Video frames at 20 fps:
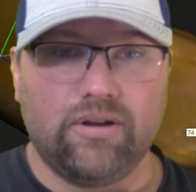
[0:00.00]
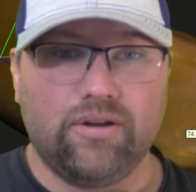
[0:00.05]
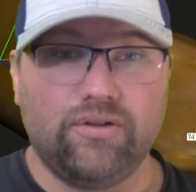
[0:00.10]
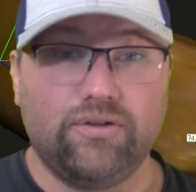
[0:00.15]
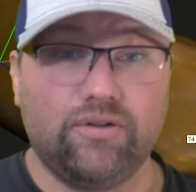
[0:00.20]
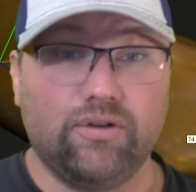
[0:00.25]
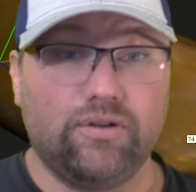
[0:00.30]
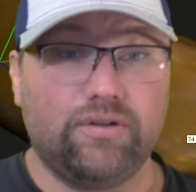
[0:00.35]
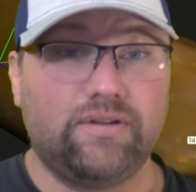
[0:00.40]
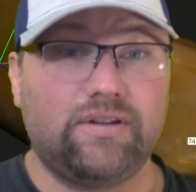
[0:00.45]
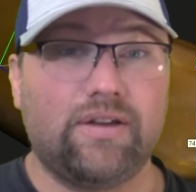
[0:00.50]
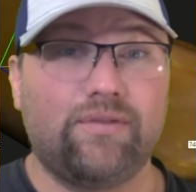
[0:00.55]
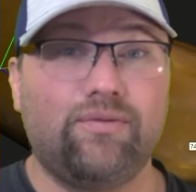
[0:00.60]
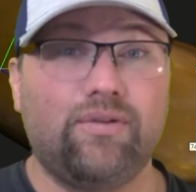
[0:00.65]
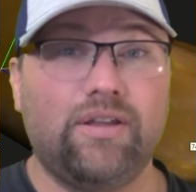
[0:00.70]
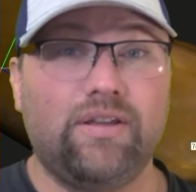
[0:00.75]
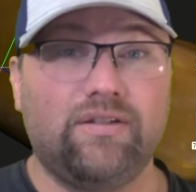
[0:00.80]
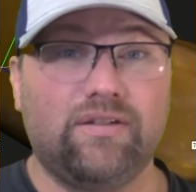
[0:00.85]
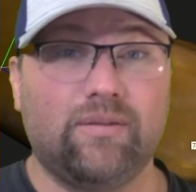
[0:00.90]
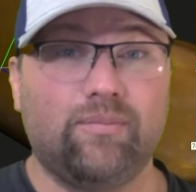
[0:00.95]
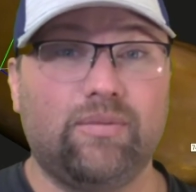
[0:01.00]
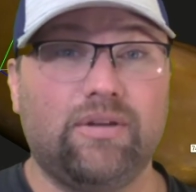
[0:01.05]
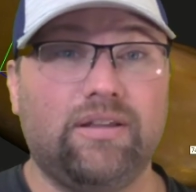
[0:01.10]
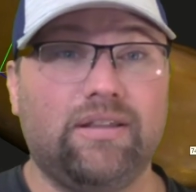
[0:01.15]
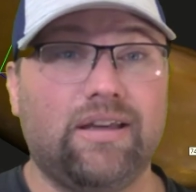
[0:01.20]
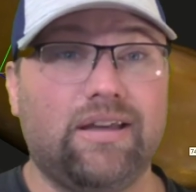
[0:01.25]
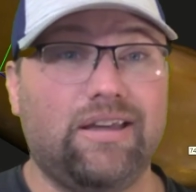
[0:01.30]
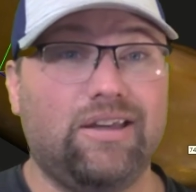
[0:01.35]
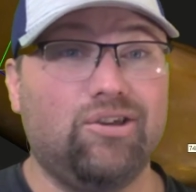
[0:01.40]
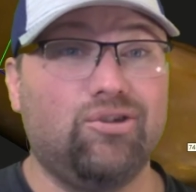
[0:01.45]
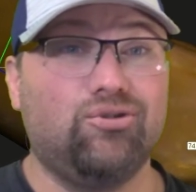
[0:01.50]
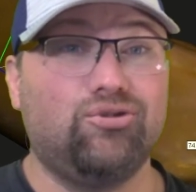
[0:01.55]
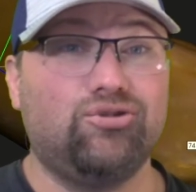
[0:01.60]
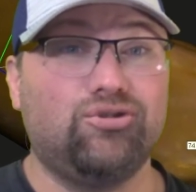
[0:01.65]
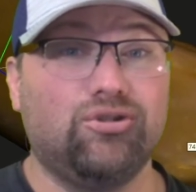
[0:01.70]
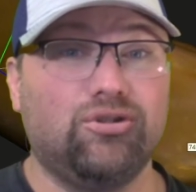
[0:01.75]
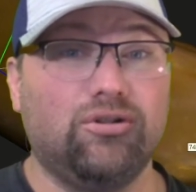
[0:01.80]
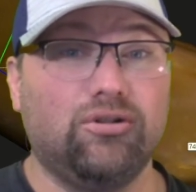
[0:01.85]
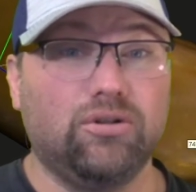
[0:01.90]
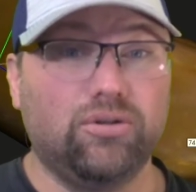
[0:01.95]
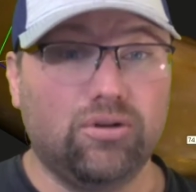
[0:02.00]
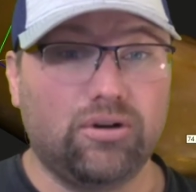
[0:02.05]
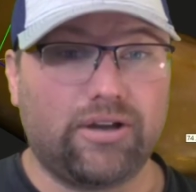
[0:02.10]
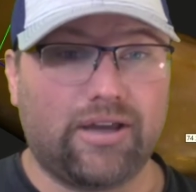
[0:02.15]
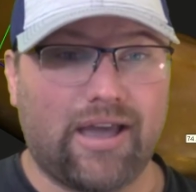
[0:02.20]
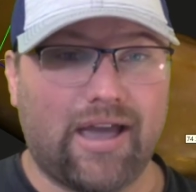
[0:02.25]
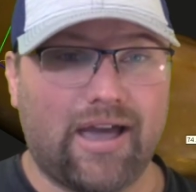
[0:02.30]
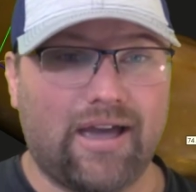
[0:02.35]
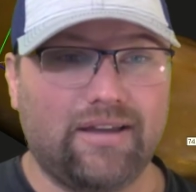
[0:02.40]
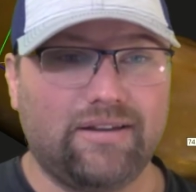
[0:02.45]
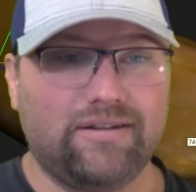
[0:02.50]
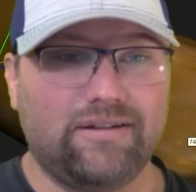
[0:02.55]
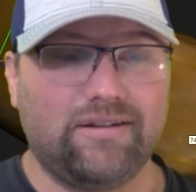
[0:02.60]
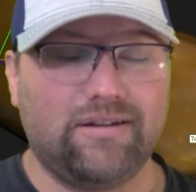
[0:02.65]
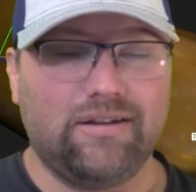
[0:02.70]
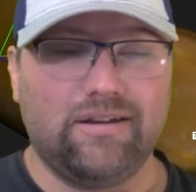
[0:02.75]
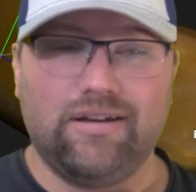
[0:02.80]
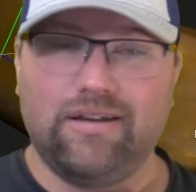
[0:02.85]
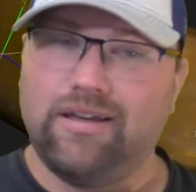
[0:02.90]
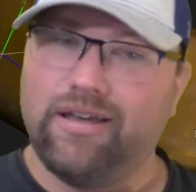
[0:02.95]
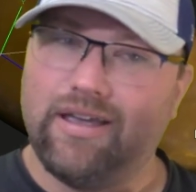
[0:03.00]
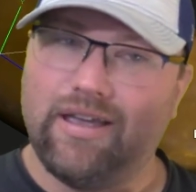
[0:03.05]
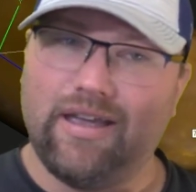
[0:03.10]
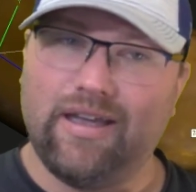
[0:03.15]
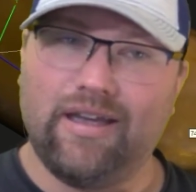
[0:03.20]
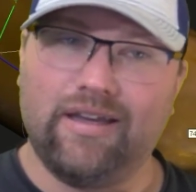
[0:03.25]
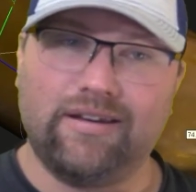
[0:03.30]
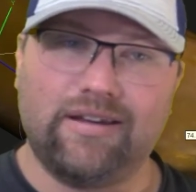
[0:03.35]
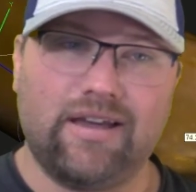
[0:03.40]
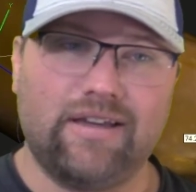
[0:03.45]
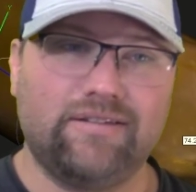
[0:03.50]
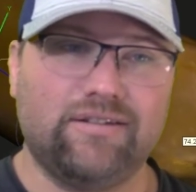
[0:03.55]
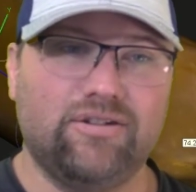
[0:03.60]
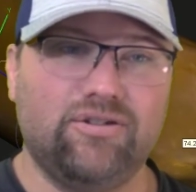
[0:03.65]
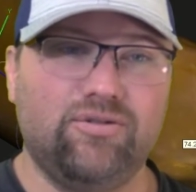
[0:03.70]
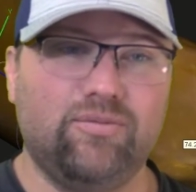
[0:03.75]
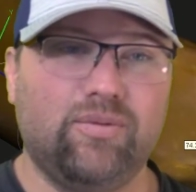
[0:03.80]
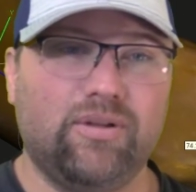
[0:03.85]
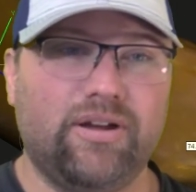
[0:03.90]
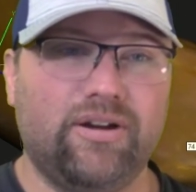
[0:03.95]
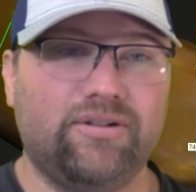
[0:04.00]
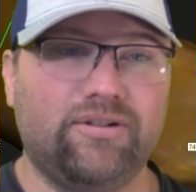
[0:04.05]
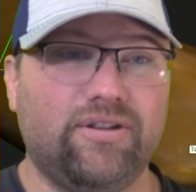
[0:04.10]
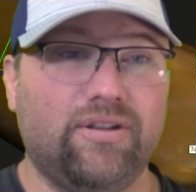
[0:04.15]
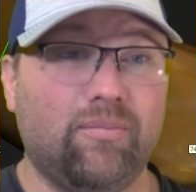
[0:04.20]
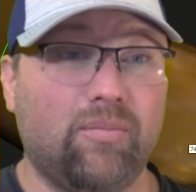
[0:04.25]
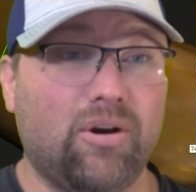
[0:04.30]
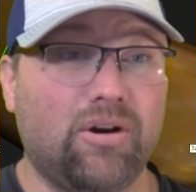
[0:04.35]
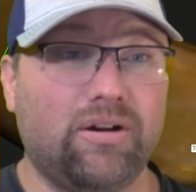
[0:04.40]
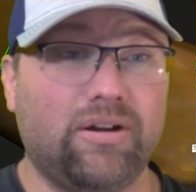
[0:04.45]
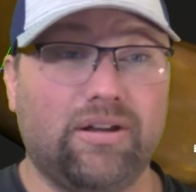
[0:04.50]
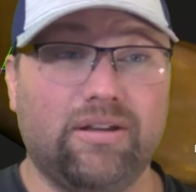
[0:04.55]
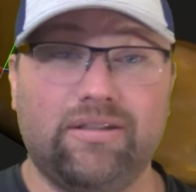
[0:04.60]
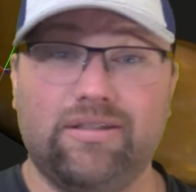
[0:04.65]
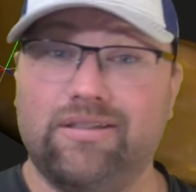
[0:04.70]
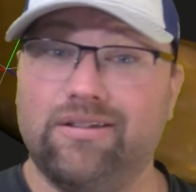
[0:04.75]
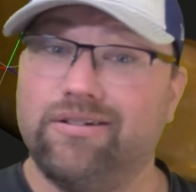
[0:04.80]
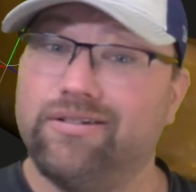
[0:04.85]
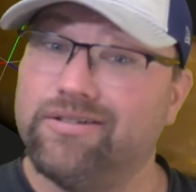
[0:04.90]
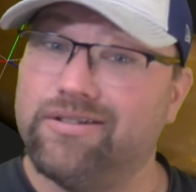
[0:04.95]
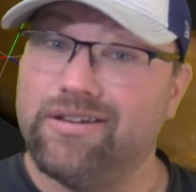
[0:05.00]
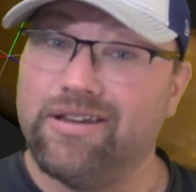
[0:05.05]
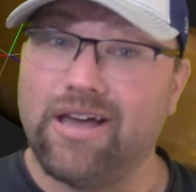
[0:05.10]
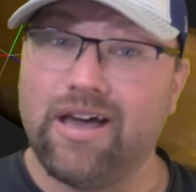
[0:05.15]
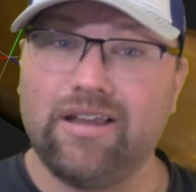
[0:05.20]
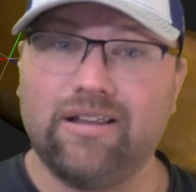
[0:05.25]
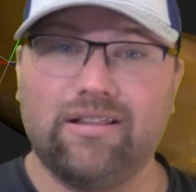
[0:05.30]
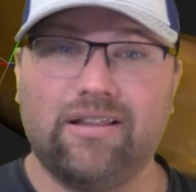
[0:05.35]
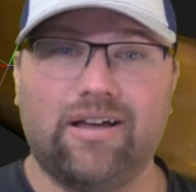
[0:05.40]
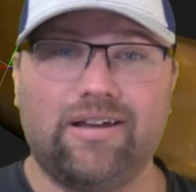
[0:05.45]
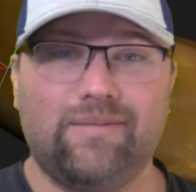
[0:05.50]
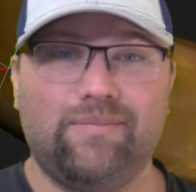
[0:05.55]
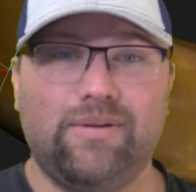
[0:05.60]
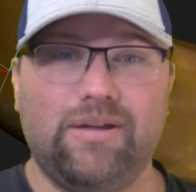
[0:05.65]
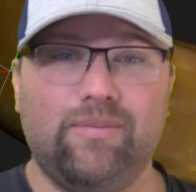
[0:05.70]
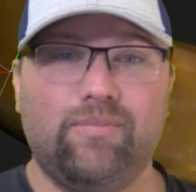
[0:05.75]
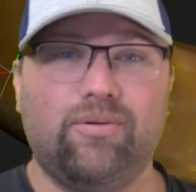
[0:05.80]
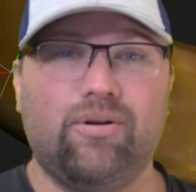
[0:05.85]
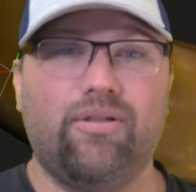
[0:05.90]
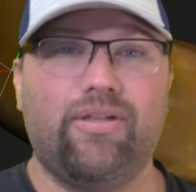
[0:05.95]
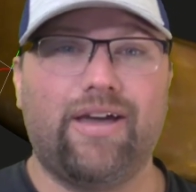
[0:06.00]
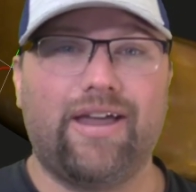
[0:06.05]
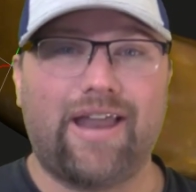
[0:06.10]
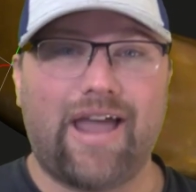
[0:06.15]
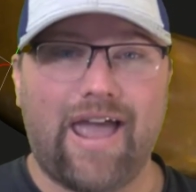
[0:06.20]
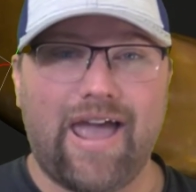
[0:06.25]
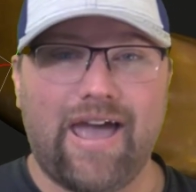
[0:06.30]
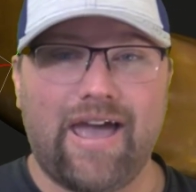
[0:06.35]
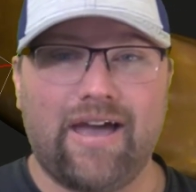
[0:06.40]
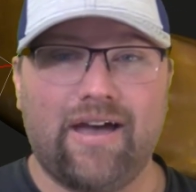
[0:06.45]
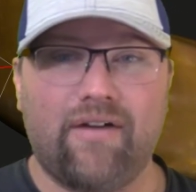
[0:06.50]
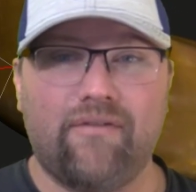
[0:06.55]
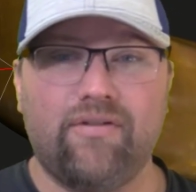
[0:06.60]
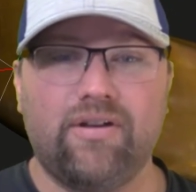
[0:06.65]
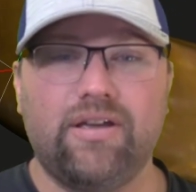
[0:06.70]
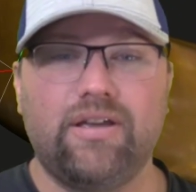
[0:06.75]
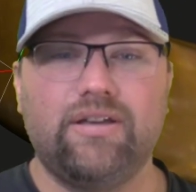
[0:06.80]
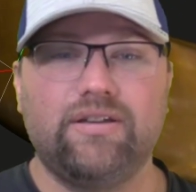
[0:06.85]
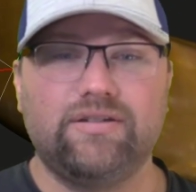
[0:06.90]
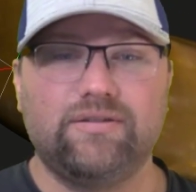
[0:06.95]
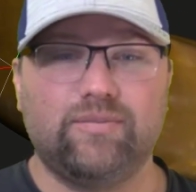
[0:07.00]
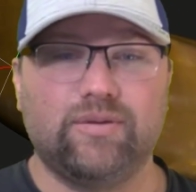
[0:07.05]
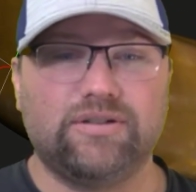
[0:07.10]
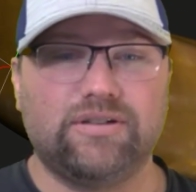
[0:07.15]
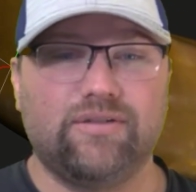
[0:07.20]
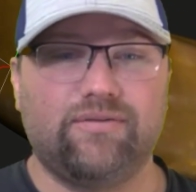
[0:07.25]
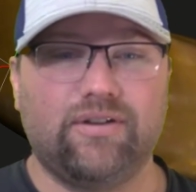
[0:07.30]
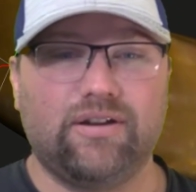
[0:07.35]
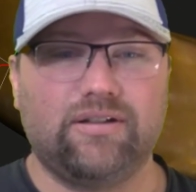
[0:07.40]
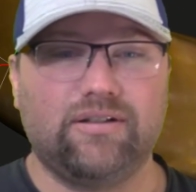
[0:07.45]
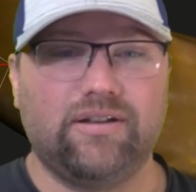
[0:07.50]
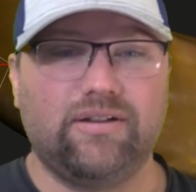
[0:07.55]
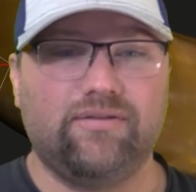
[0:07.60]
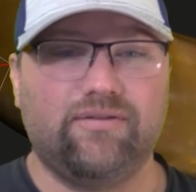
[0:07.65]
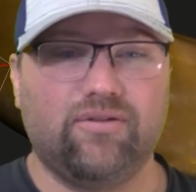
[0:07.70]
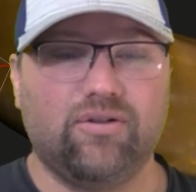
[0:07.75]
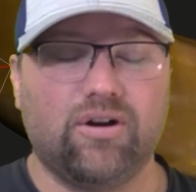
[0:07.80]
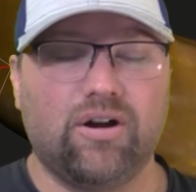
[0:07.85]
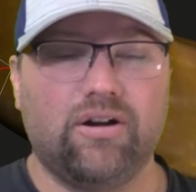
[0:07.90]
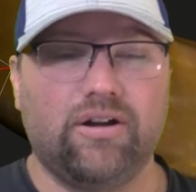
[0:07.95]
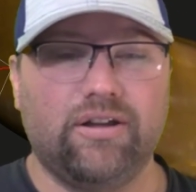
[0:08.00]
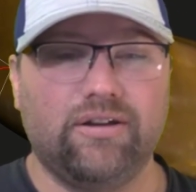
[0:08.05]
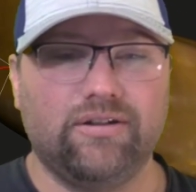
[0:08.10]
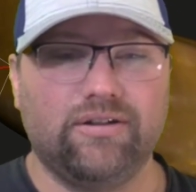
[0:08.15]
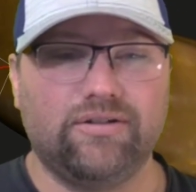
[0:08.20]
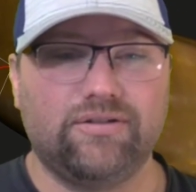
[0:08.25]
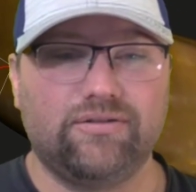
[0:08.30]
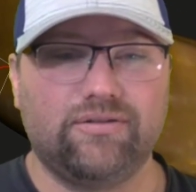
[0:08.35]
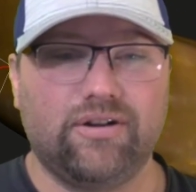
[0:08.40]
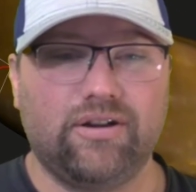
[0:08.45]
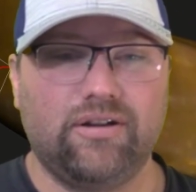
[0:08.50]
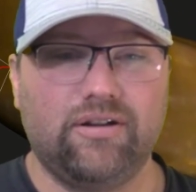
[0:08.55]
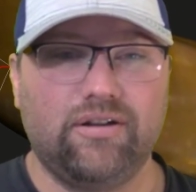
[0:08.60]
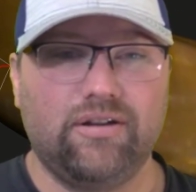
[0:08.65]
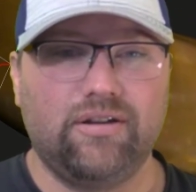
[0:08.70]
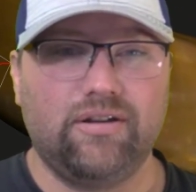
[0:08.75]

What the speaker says: So it's definitely something that you should look at. And as a new player market, there's not a lot of people that have specifically for our industry.